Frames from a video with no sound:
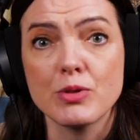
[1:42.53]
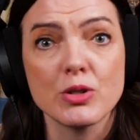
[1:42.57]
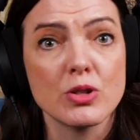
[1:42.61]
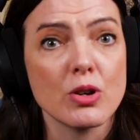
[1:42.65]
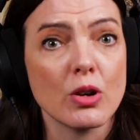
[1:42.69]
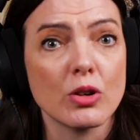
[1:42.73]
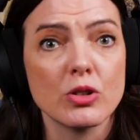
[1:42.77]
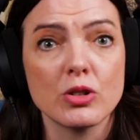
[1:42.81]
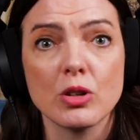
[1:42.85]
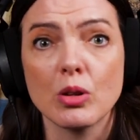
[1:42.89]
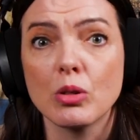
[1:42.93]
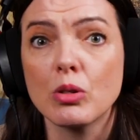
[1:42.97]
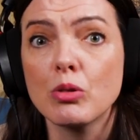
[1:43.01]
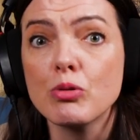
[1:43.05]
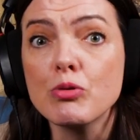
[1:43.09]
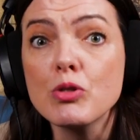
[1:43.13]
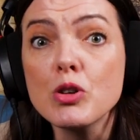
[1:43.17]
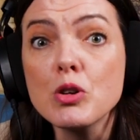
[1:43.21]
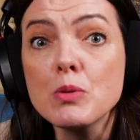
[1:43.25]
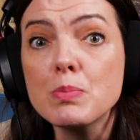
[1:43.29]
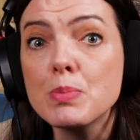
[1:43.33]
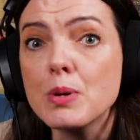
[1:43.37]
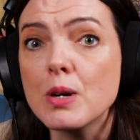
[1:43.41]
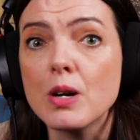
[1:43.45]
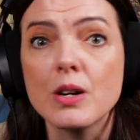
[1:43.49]
production
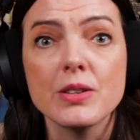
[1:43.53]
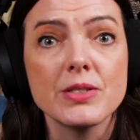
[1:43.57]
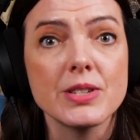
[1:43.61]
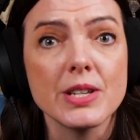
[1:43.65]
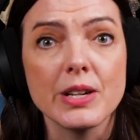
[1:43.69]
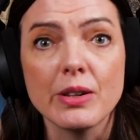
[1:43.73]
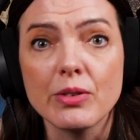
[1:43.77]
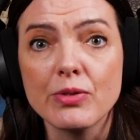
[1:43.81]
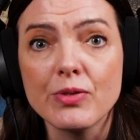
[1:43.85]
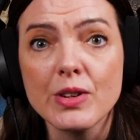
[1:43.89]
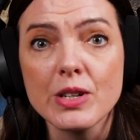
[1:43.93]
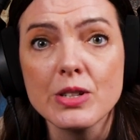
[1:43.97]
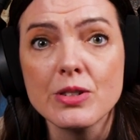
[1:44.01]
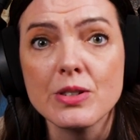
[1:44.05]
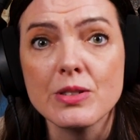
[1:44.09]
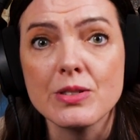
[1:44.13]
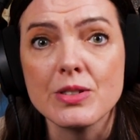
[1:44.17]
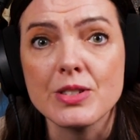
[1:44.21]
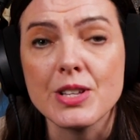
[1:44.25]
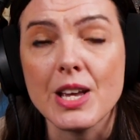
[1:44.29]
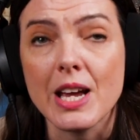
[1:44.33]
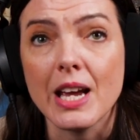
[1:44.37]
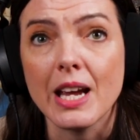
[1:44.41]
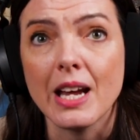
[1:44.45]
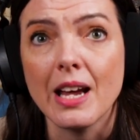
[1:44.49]
throughput and
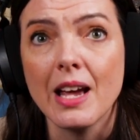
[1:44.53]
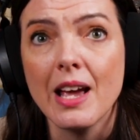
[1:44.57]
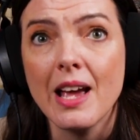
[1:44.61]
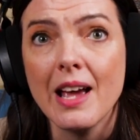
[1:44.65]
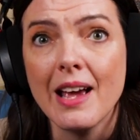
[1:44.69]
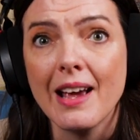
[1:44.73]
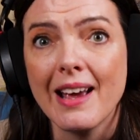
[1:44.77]
efficiency,